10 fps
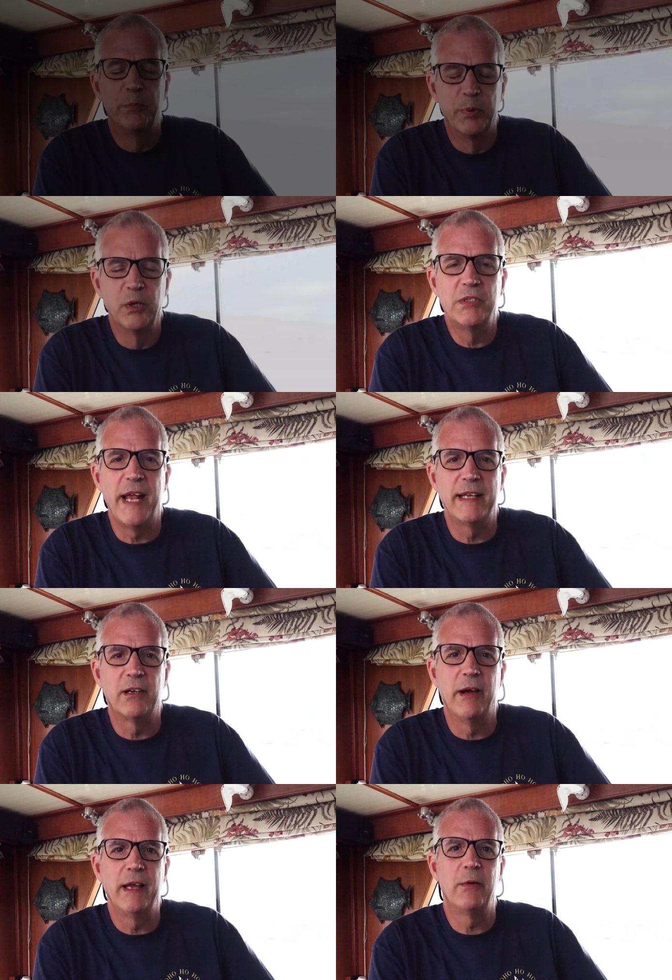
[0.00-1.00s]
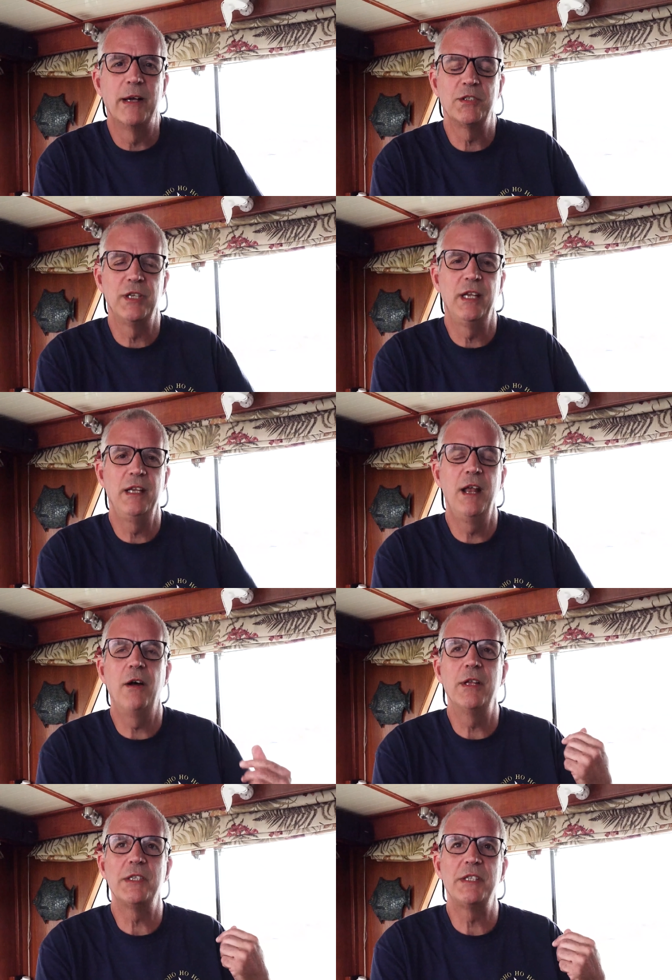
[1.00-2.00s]
Bruce had a great question. He
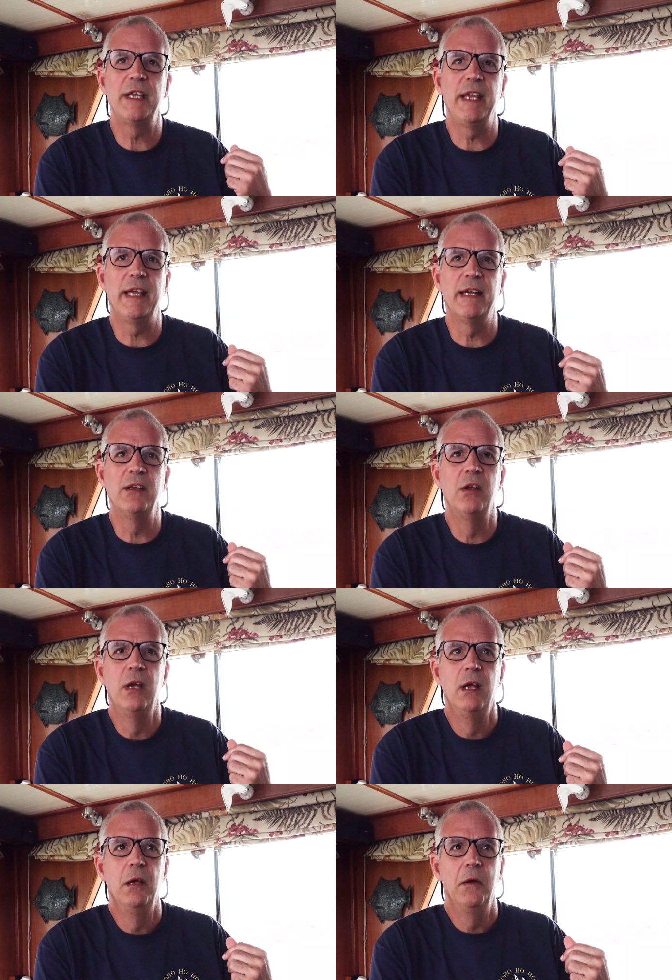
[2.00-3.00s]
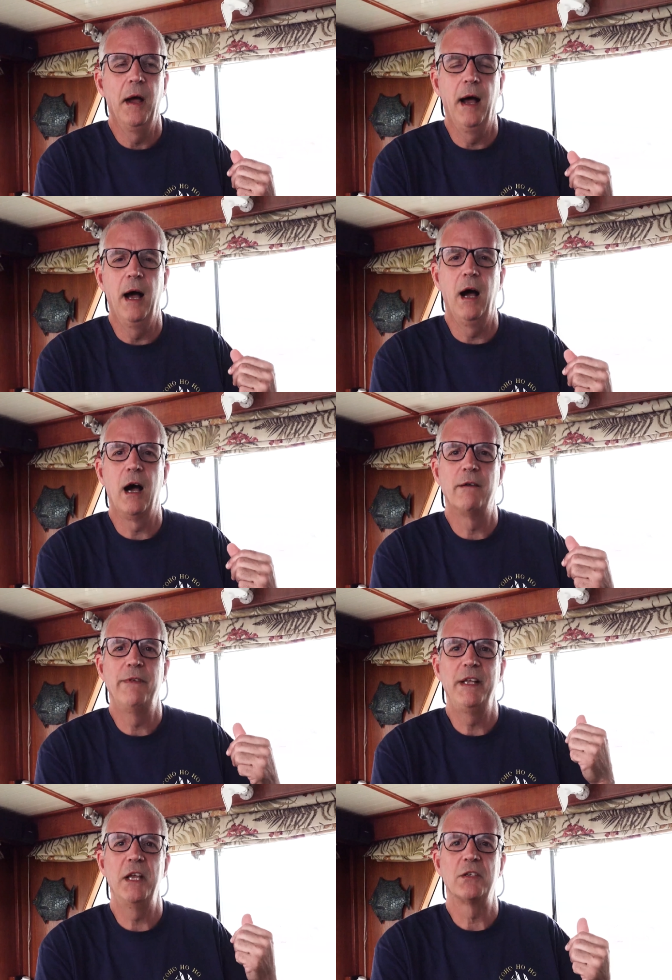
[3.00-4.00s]
noticed in our
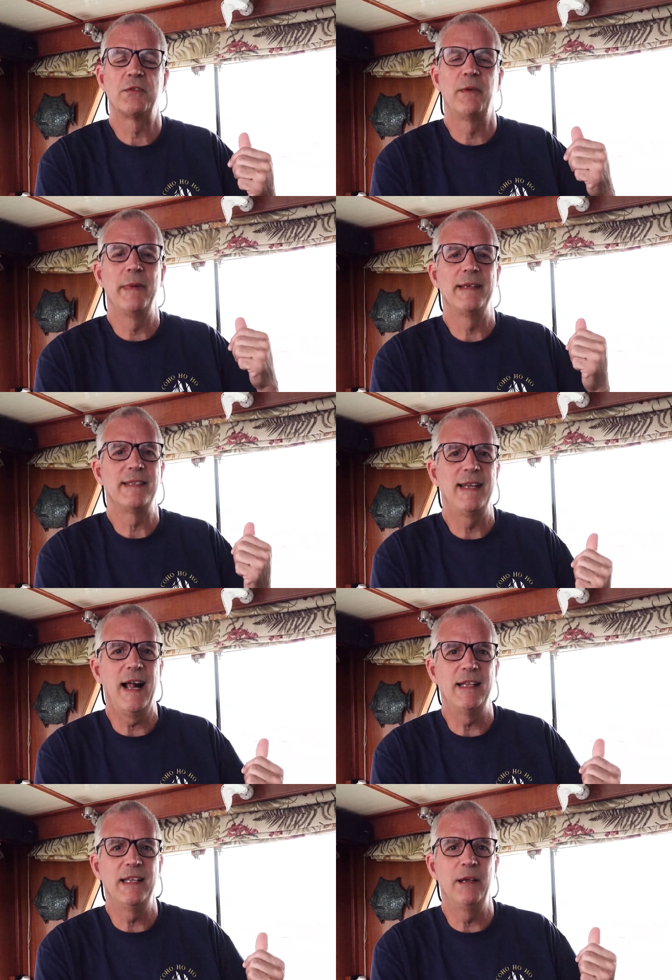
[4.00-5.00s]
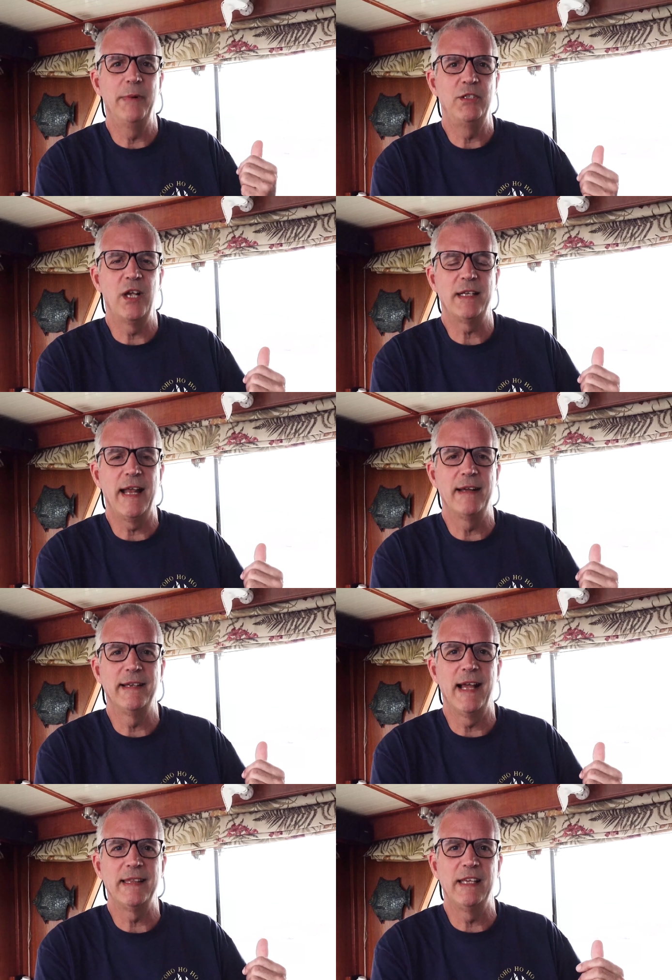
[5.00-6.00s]
videos from Ensenada that we checked out
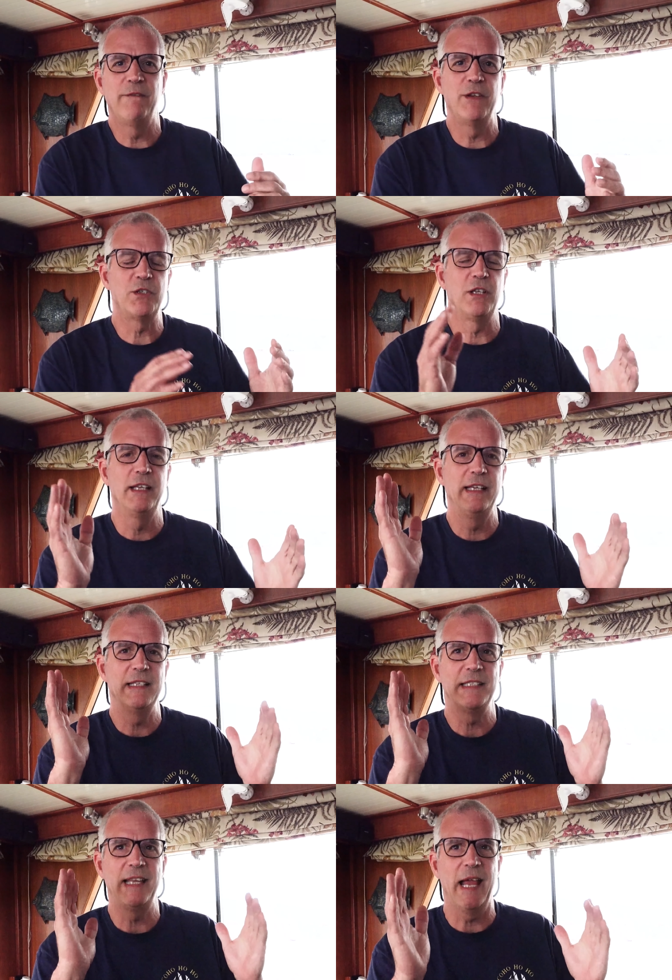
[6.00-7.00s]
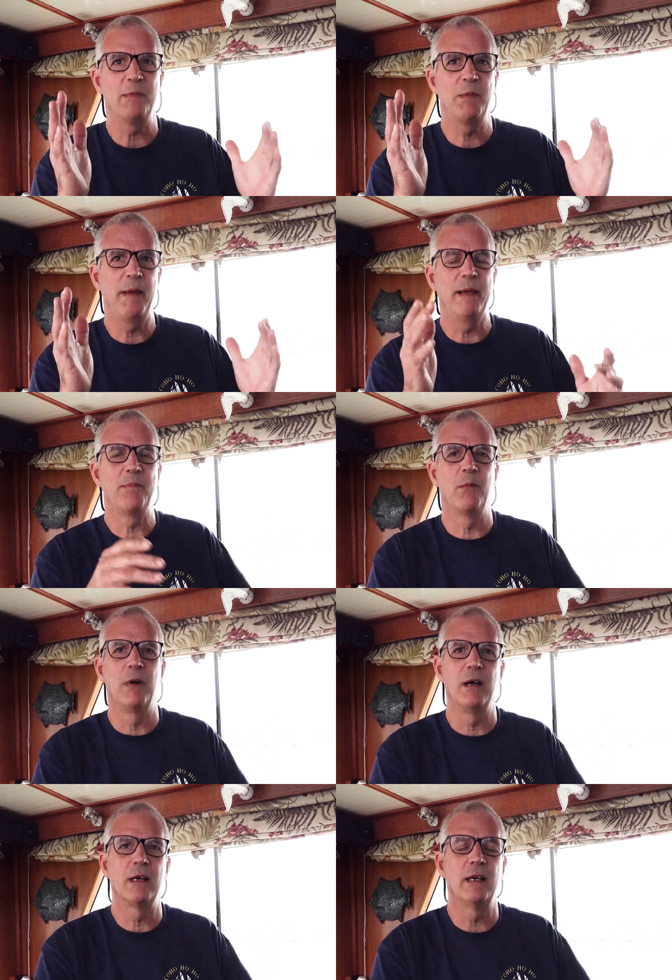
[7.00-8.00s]
and got the officially stamped
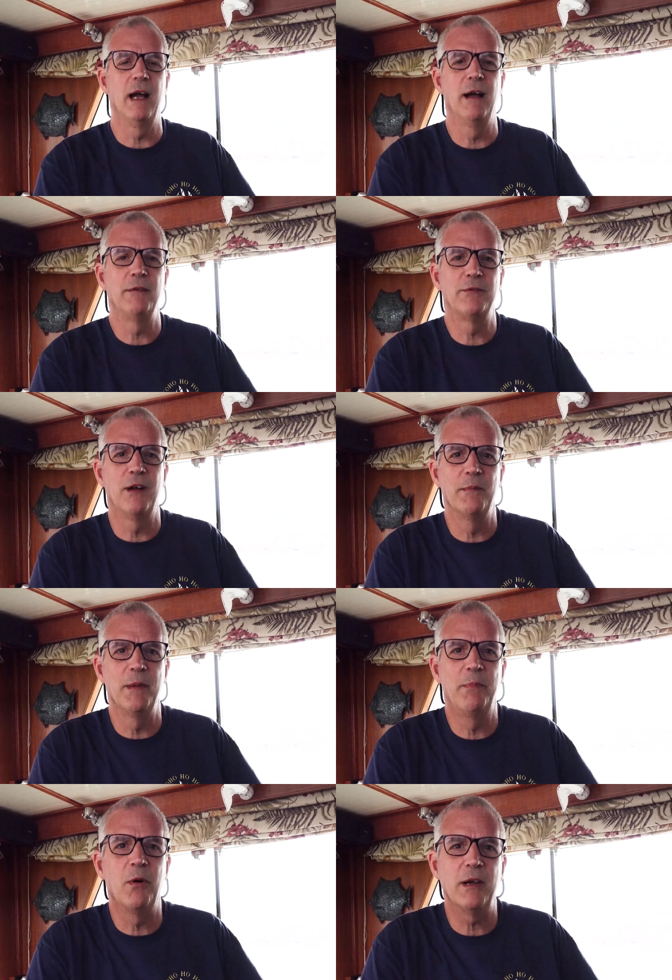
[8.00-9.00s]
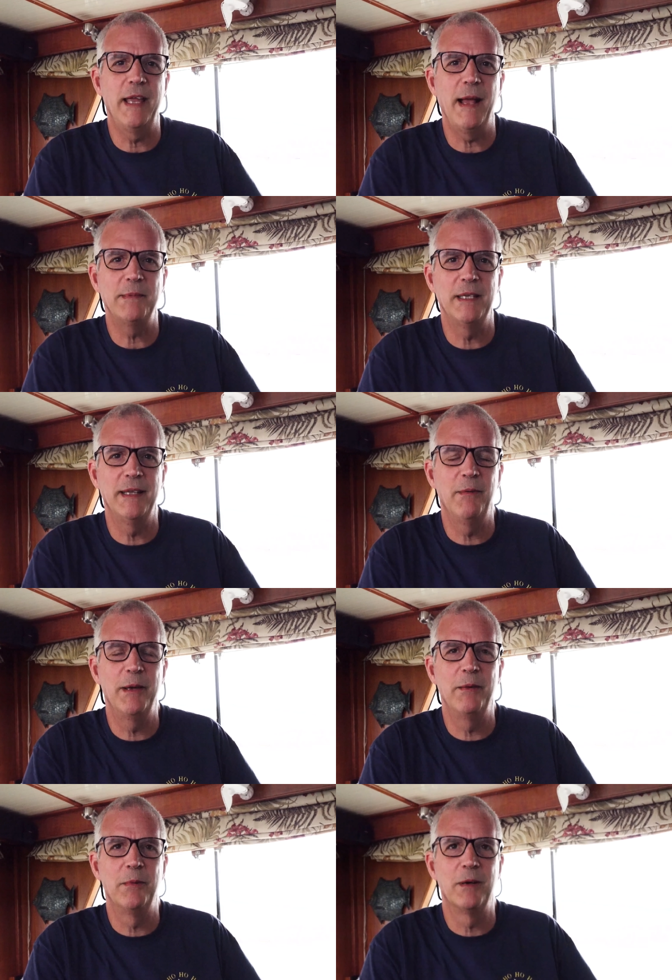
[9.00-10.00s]
paperwork from the port captain that we